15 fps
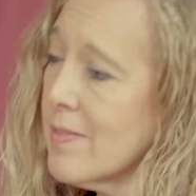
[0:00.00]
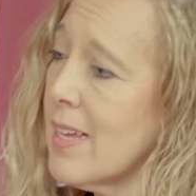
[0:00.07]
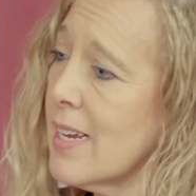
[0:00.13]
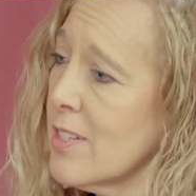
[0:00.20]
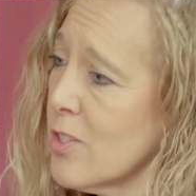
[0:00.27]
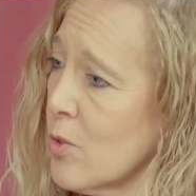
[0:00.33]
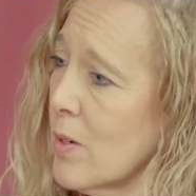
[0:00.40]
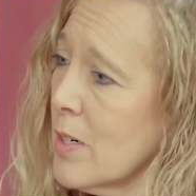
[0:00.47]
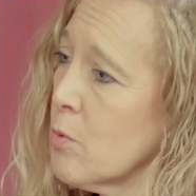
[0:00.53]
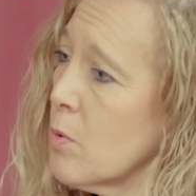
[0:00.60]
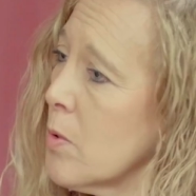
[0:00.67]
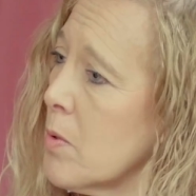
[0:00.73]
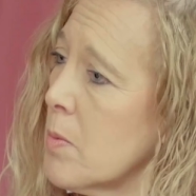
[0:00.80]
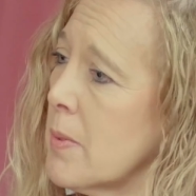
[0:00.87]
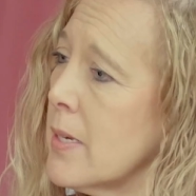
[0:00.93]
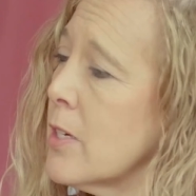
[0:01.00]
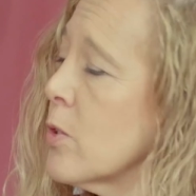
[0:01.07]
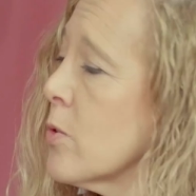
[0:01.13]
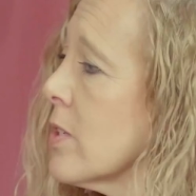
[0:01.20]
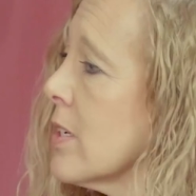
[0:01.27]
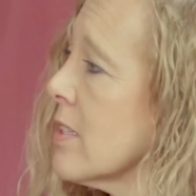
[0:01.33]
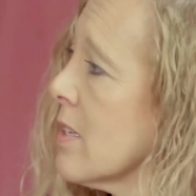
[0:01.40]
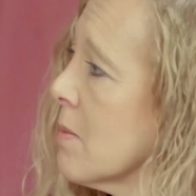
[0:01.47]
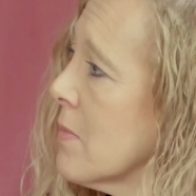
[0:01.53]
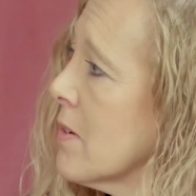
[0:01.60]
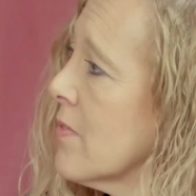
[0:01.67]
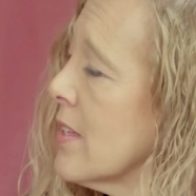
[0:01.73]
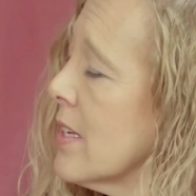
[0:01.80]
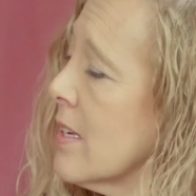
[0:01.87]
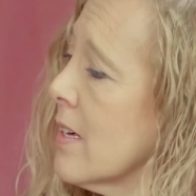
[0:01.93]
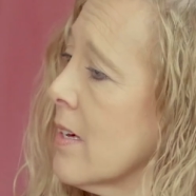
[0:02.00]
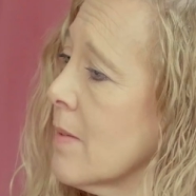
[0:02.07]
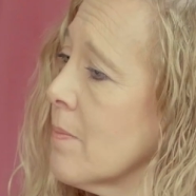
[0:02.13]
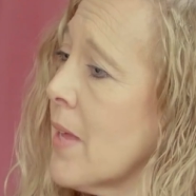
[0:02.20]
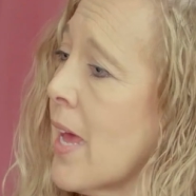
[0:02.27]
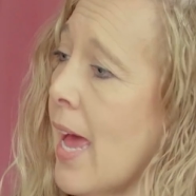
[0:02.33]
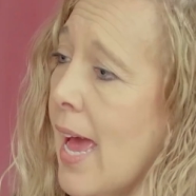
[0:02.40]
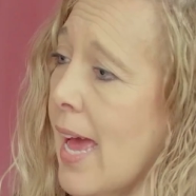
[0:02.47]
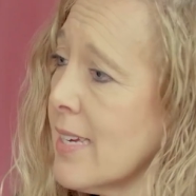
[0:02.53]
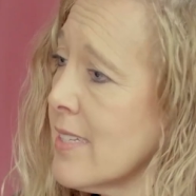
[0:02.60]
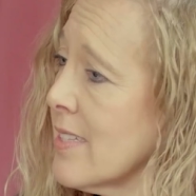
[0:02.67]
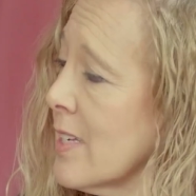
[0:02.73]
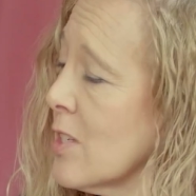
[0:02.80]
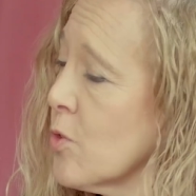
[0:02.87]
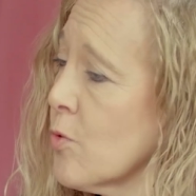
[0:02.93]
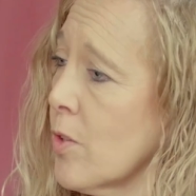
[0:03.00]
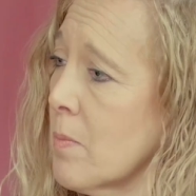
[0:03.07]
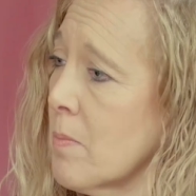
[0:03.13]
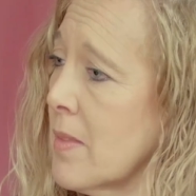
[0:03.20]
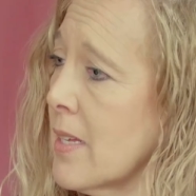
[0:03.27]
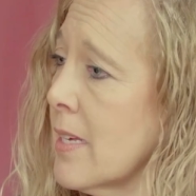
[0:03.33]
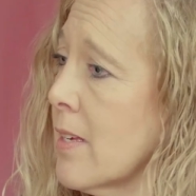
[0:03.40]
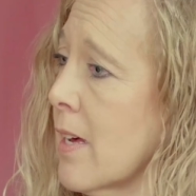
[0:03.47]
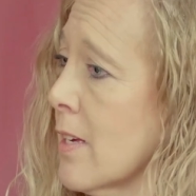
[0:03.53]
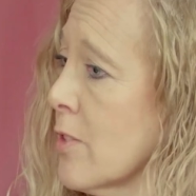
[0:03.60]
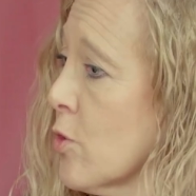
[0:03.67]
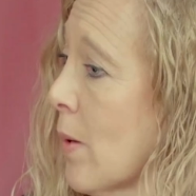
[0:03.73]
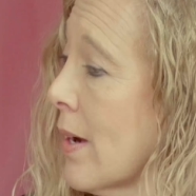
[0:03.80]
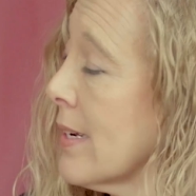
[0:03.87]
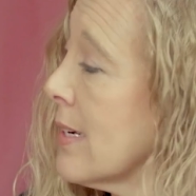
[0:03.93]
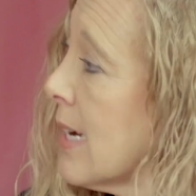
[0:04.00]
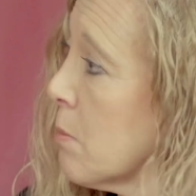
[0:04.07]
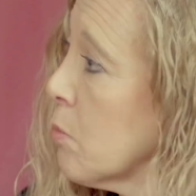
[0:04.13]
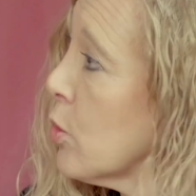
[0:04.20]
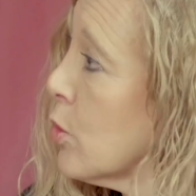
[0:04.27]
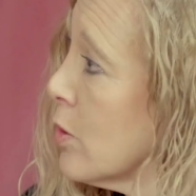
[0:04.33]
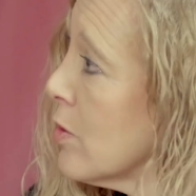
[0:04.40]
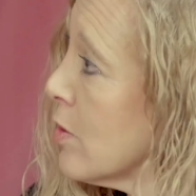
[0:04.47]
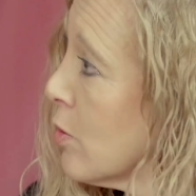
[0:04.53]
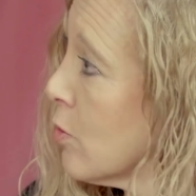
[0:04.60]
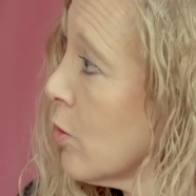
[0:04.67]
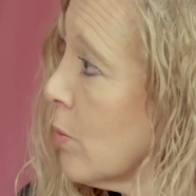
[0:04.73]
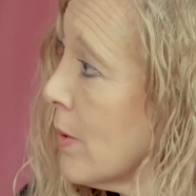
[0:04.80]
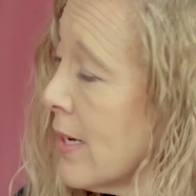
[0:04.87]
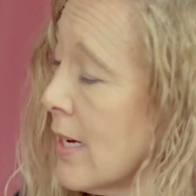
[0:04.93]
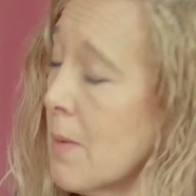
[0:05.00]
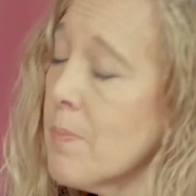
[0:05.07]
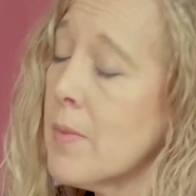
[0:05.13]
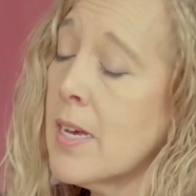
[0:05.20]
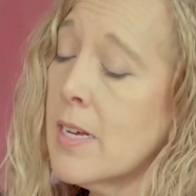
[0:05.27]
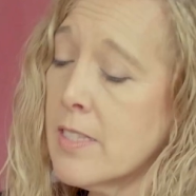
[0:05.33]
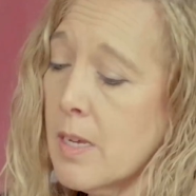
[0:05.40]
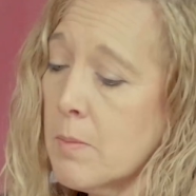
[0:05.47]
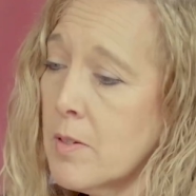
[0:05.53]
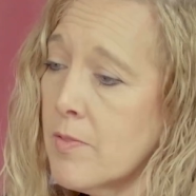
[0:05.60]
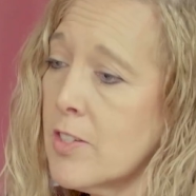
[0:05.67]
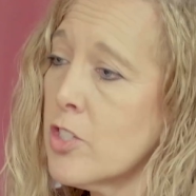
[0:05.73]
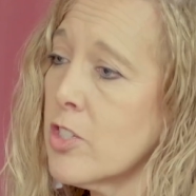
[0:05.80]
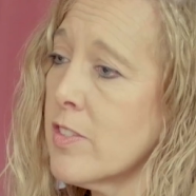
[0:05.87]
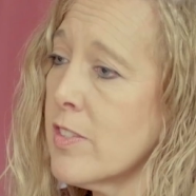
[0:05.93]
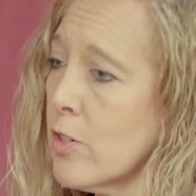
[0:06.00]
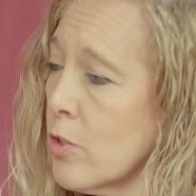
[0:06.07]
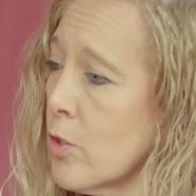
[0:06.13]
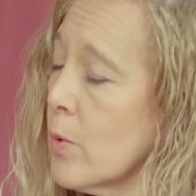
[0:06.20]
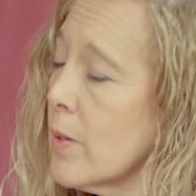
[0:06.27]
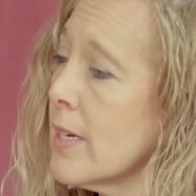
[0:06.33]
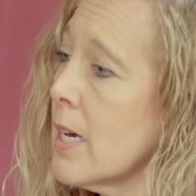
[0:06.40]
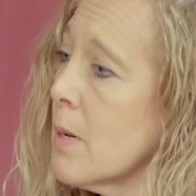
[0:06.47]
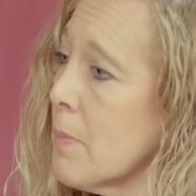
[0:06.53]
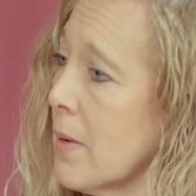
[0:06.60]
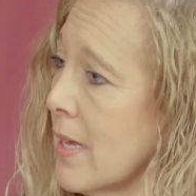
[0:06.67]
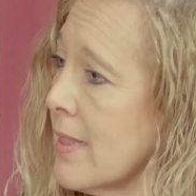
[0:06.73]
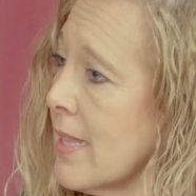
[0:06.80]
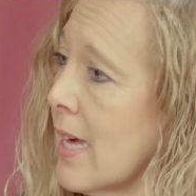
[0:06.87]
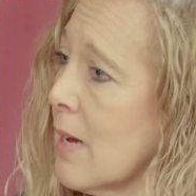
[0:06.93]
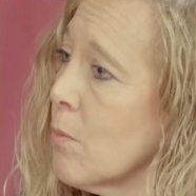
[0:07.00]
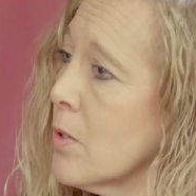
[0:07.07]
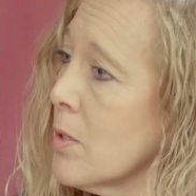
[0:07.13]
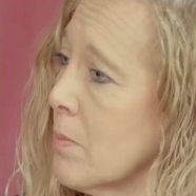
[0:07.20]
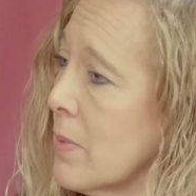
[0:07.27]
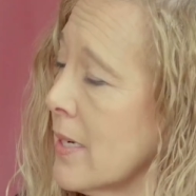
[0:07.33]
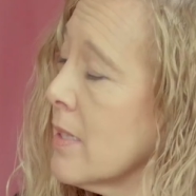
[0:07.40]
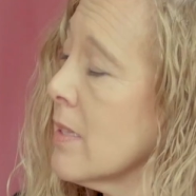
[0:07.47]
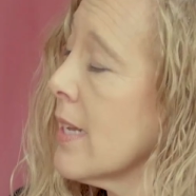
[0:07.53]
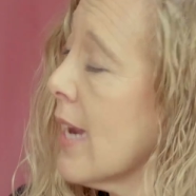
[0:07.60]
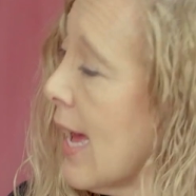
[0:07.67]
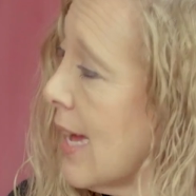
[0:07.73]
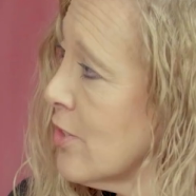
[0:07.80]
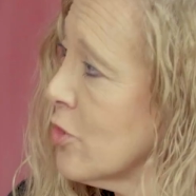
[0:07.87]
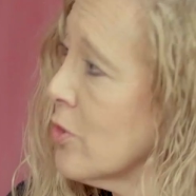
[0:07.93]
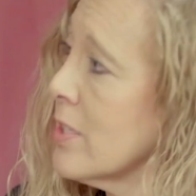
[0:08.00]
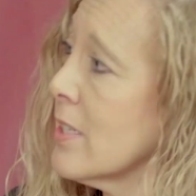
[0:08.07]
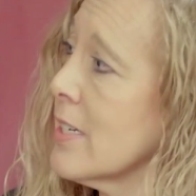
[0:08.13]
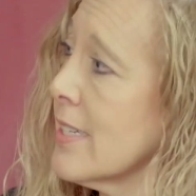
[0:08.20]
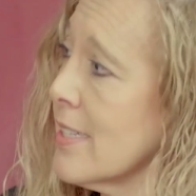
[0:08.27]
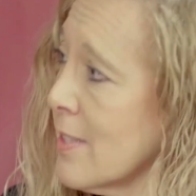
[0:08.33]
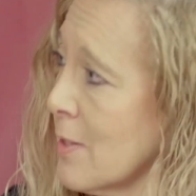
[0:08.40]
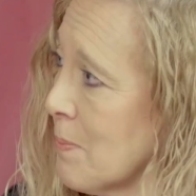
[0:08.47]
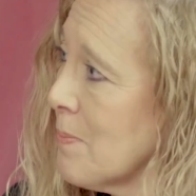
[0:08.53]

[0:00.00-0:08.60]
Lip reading: That is correct. We would be using some of the access from the surrounding neighborhoods that are going up, subdivisions that are going up, and that would be Glen Heights utilities.